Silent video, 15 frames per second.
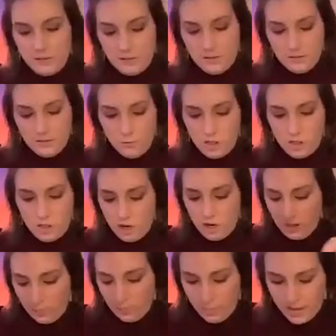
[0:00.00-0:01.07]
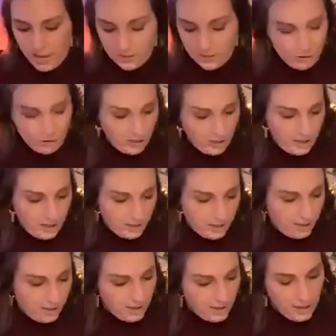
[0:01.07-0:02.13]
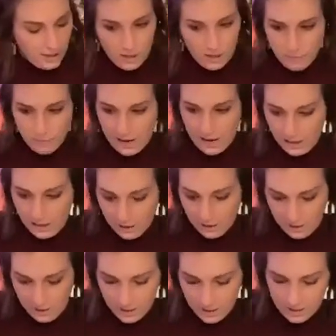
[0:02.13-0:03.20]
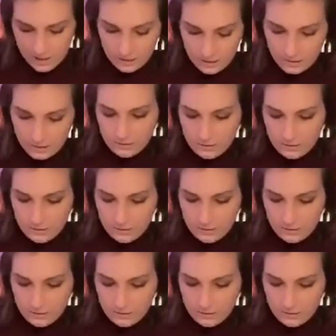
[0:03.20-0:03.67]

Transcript: We'll show you the best cookies, in my opinion.